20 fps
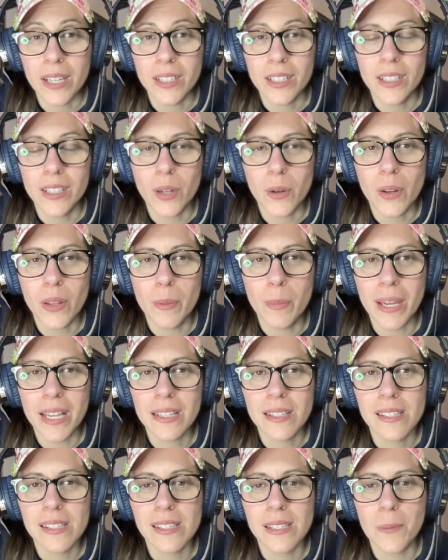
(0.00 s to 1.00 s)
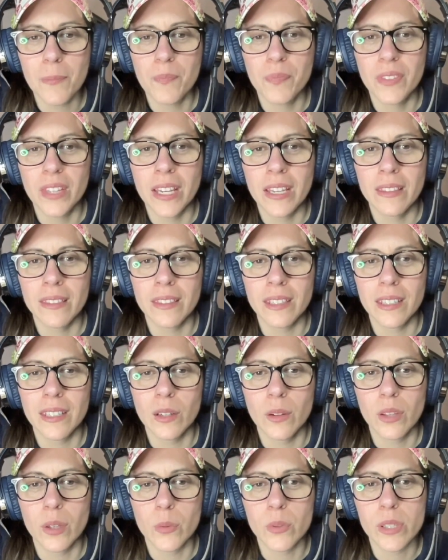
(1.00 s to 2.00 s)
could go to the Mets. And, you
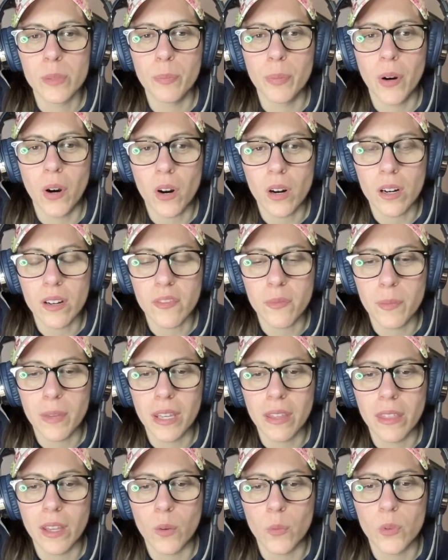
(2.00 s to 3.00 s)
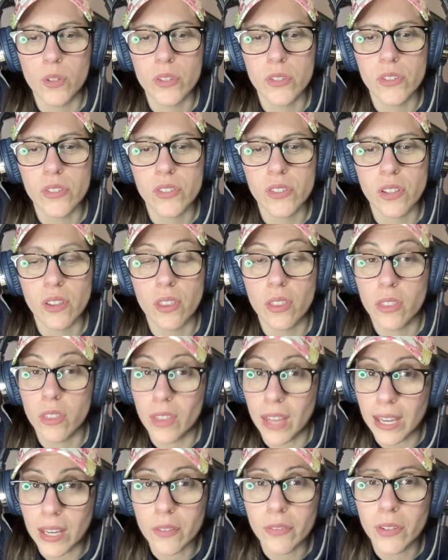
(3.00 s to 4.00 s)
know, there was a part of me that was
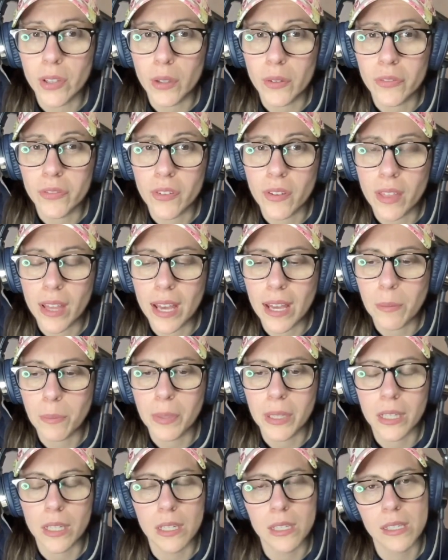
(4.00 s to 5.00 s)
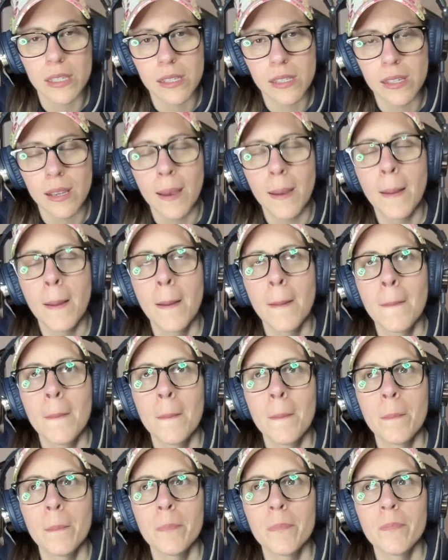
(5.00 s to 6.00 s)
thankful for that because,
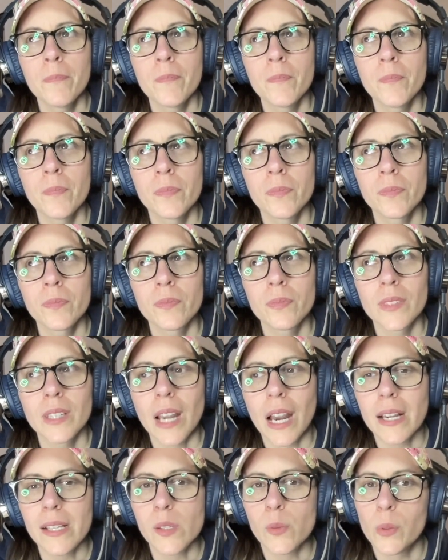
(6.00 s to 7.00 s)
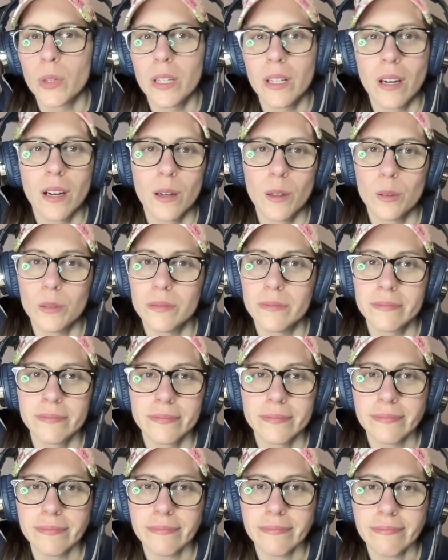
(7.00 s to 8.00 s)
guys, we know.
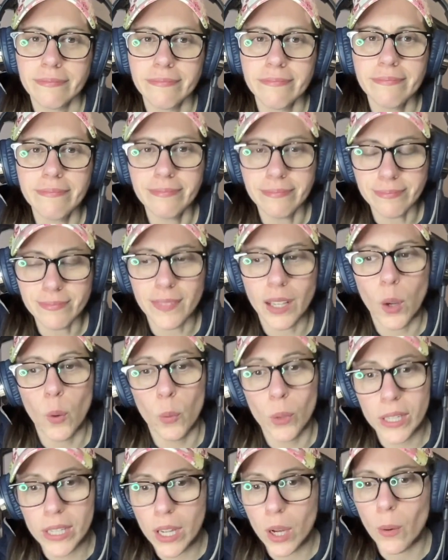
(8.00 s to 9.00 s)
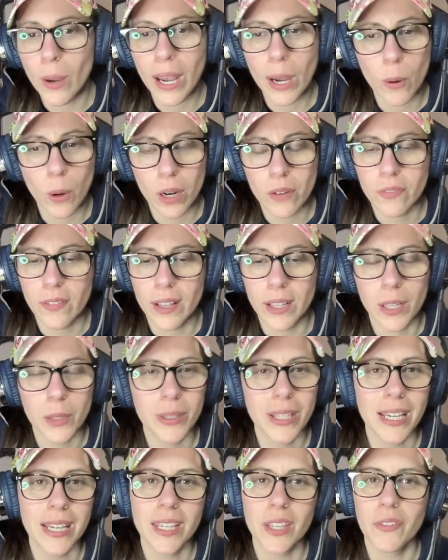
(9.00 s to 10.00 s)
We know how our fellow
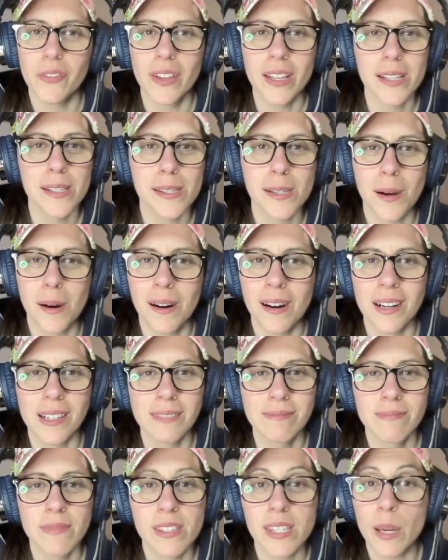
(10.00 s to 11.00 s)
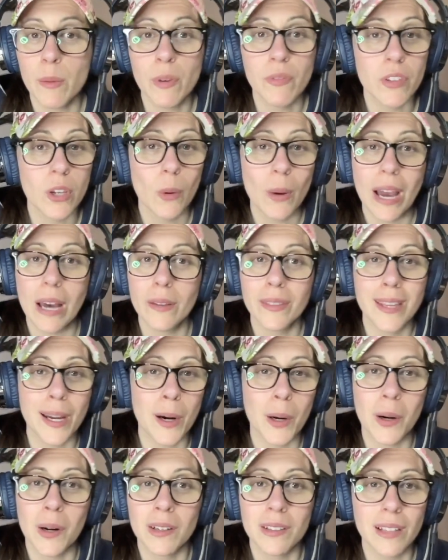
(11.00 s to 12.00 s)
Yankee fans are. Some of you out
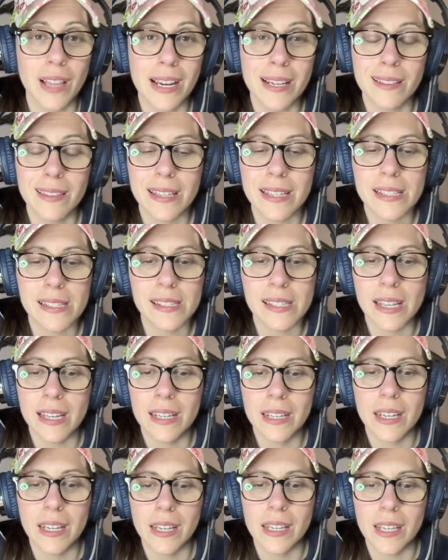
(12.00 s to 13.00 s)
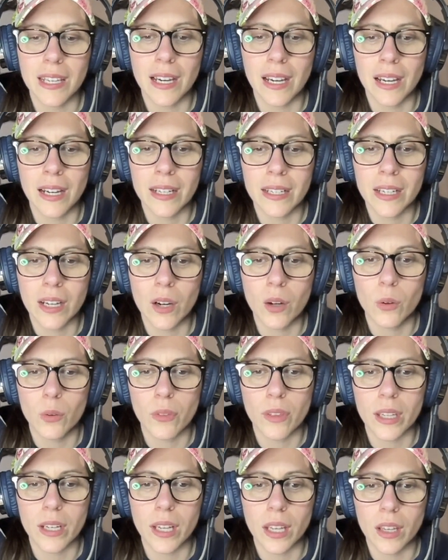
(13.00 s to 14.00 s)
there are like this. And I know
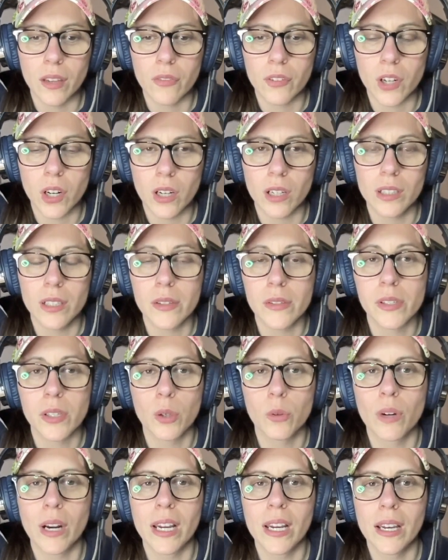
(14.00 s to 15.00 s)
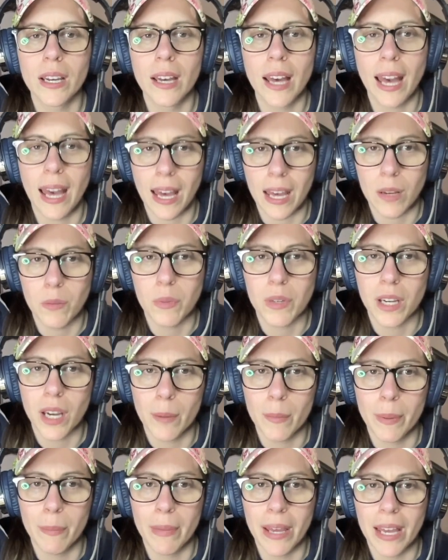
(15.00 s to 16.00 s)
that if Carlos Correa had
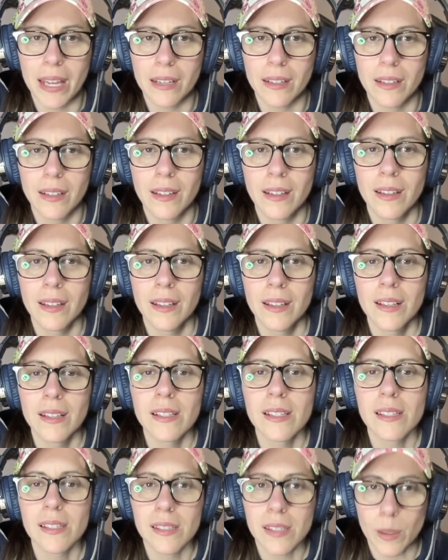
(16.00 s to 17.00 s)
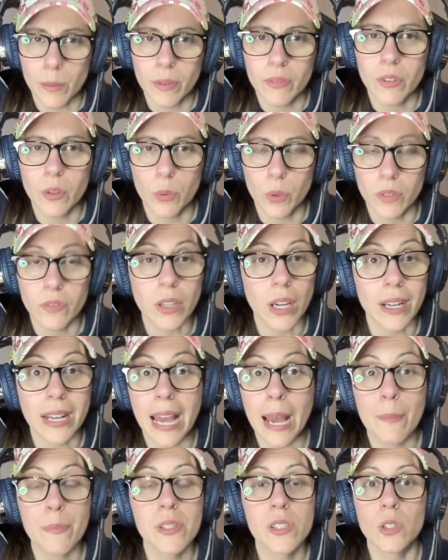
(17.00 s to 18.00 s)
become a Met, some of you would have gone
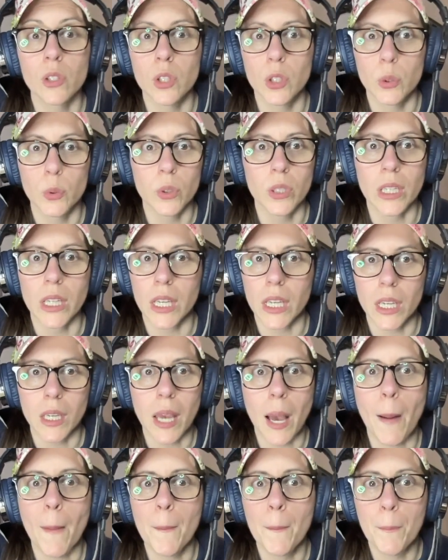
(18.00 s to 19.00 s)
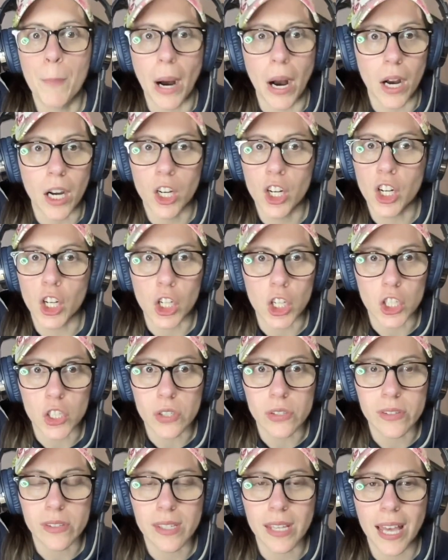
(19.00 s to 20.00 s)
absolutely
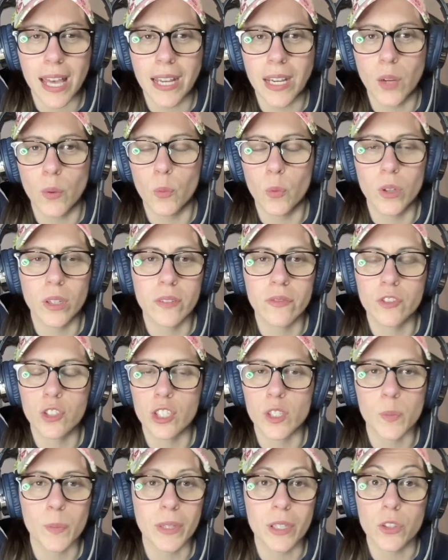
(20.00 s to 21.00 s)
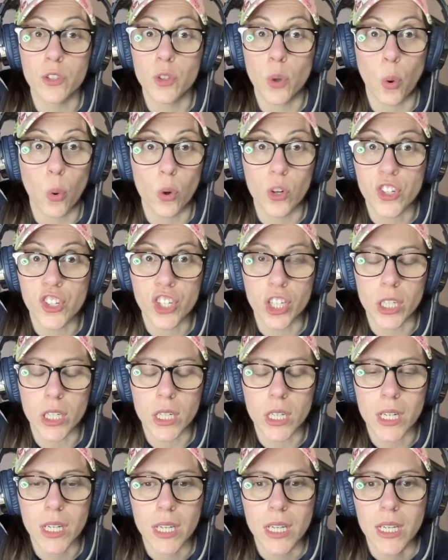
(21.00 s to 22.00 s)
bonkers and it would have just been
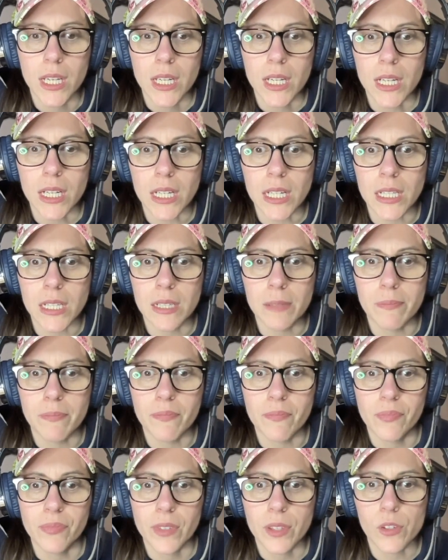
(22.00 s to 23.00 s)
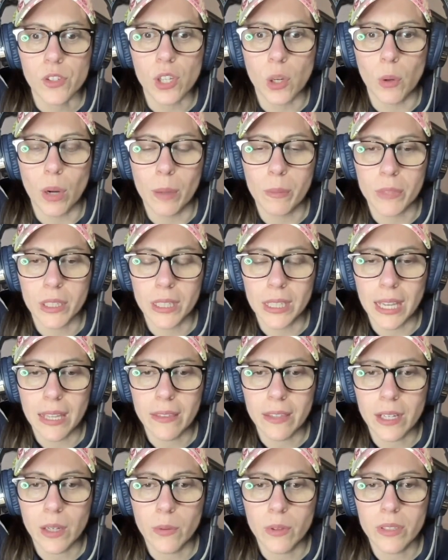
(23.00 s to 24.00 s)
torture. Um, so I'm glad
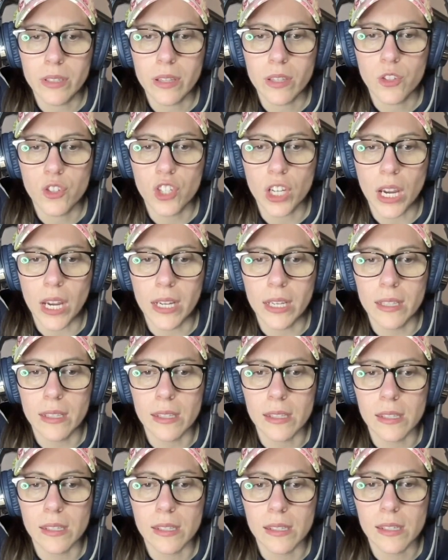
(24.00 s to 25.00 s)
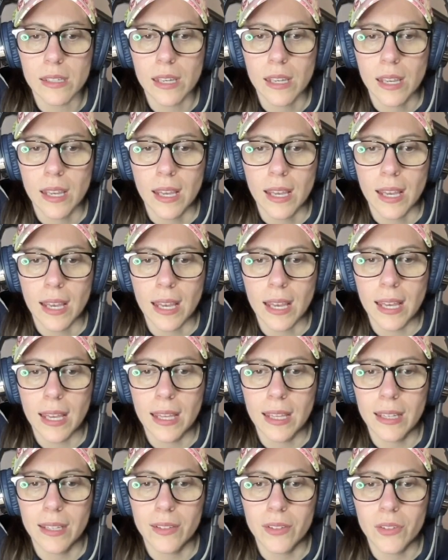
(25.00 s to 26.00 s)
that he went to the Giants.
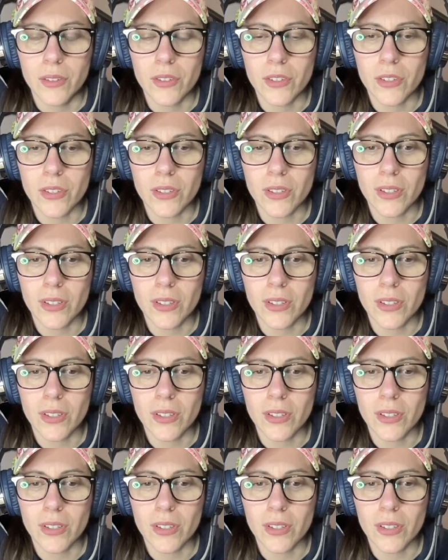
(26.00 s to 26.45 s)
And